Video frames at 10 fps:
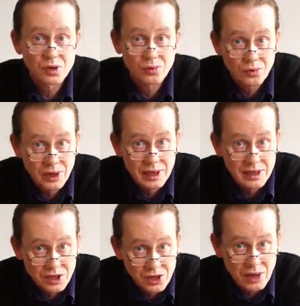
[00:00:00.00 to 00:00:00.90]
to
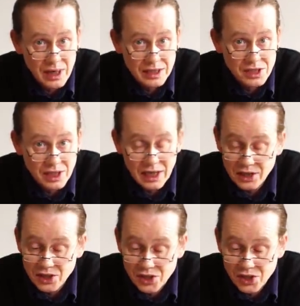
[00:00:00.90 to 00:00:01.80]
really try to
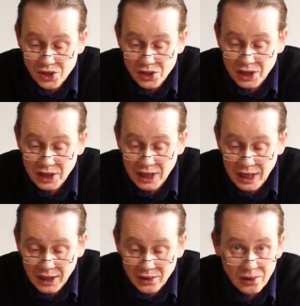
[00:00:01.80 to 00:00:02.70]
catch the sun at an
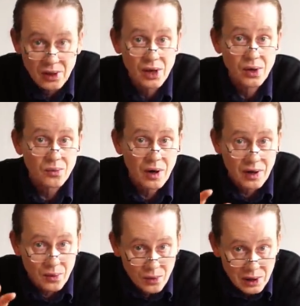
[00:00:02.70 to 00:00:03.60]
angle where
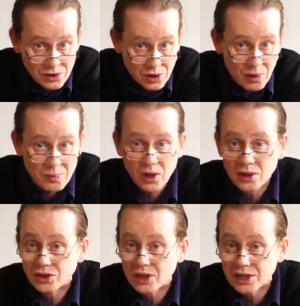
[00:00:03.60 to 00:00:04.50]
it will drop
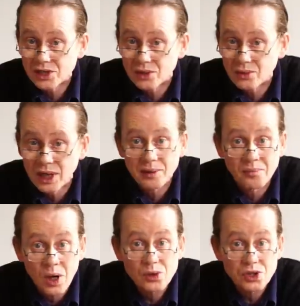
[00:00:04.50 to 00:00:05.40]
contrast away.
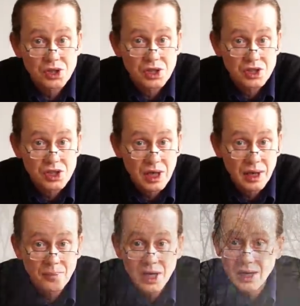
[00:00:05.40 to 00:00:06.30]
Most of the
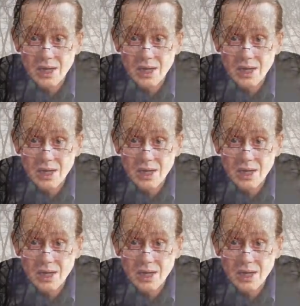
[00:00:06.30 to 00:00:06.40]
time,